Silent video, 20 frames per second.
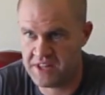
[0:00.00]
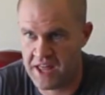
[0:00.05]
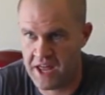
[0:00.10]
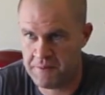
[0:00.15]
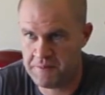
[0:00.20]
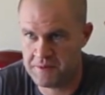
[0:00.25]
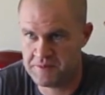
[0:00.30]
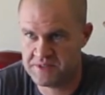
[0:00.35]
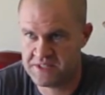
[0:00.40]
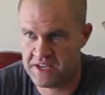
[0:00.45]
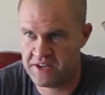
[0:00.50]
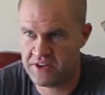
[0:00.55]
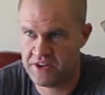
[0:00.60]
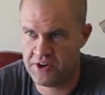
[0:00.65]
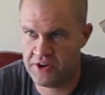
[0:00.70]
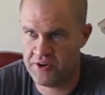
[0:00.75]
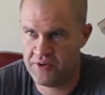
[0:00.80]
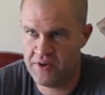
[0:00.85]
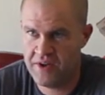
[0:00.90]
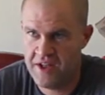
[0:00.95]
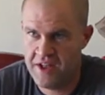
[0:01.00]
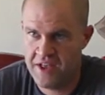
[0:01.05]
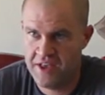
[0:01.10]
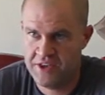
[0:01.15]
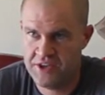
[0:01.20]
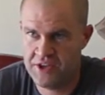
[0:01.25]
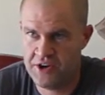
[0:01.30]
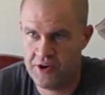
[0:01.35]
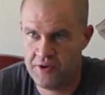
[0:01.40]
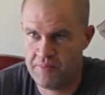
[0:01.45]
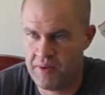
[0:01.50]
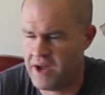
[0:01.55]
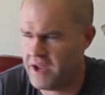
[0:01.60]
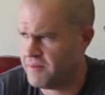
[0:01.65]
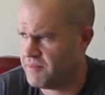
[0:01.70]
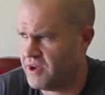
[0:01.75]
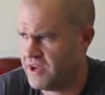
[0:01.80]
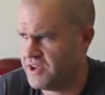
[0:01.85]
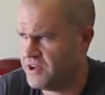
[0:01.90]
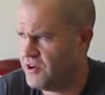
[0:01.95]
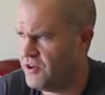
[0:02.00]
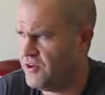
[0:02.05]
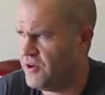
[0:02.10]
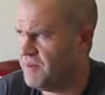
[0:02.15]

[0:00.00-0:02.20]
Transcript: a lot of people said, you know, you know, Mike, Mike, you know,